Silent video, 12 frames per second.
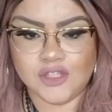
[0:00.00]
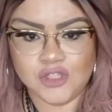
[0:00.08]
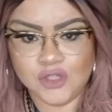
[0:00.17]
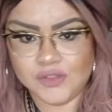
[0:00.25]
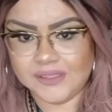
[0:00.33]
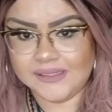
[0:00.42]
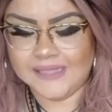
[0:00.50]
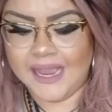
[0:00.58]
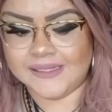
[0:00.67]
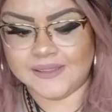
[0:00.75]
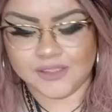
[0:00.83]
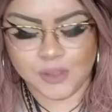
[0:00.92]
to
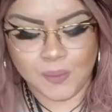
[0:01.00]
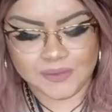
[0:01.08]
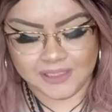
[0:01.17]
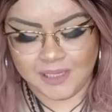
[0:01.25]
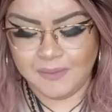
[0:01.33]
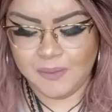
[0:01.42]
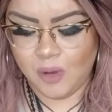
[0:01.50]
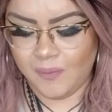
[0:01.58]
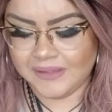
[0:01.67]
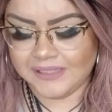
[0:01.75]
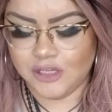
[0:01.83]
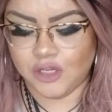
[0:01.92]
success there's always going to be
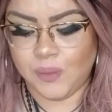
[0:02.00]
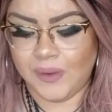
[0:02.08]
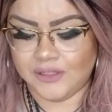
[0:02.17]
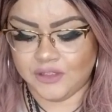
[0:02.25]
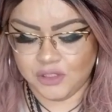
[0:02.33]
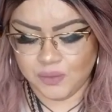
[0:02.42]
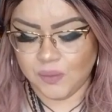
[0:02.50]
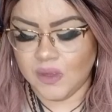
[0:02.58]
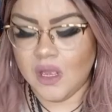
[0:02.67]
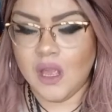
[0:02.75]
moments that you're going to